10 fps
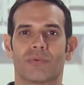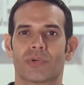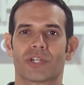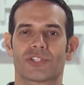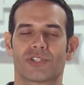
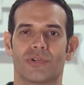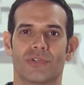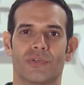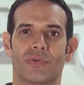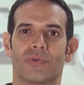we're going to show
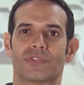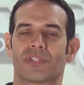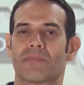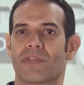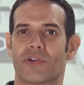you
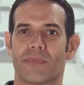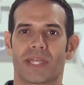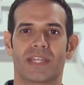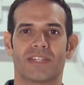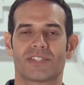some
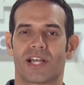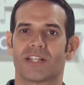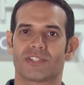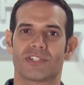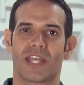TheraBand
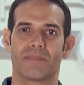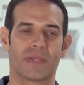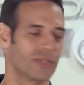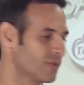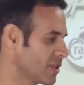Kinesiology
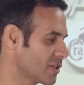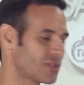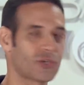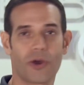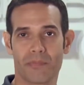taping using a
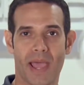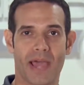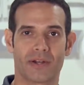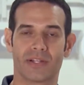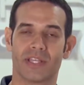star
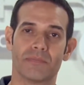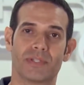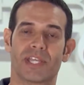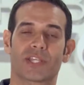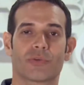pattern. In
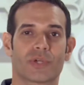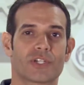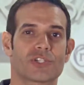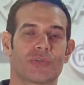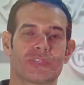particular, we're going
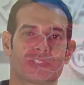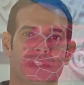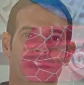to show this on